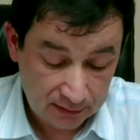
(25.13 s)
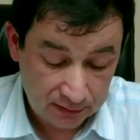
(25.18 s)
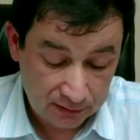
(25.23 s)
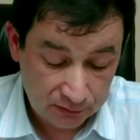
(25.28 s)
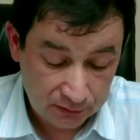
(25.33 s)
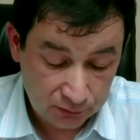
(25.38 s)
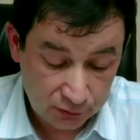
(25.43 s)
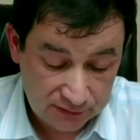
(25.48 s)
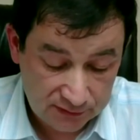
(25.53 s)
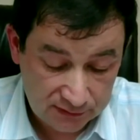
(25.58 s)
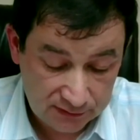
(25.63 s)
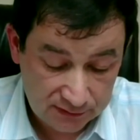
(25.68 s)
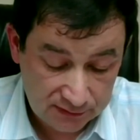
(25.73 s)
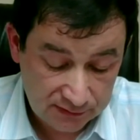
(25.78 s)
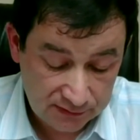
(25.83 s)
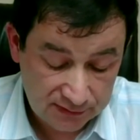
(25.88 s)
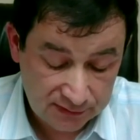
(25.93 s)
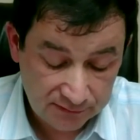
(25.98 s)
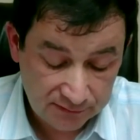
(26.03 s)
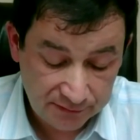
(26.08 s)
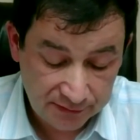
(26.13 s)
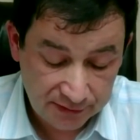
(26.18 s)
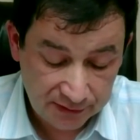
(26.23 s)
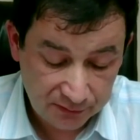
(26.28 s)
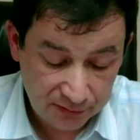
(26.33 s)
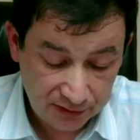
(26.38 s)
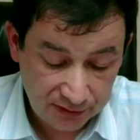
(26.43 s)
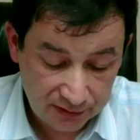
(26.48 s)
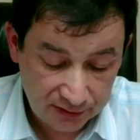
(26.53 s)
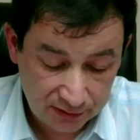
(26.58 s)
It was, since the very
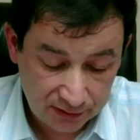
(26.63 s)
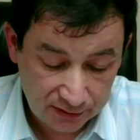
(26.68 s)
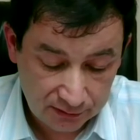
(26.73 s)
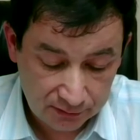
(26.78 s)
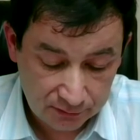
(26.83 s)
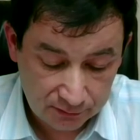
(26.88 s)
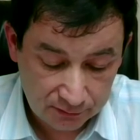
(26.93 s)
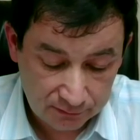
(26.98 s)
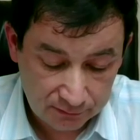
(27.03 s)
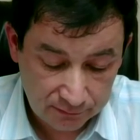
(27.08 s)
beginning,